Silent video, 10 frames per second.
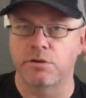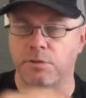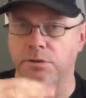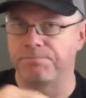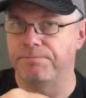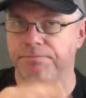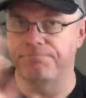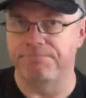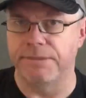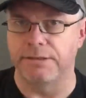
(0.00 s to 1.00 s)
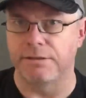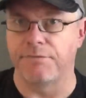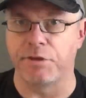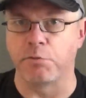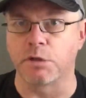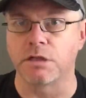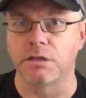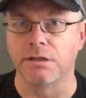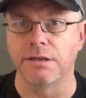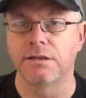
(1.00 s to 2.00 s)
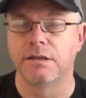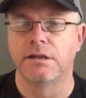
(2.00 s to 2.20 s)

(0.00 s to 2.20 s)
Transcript: or if there were any,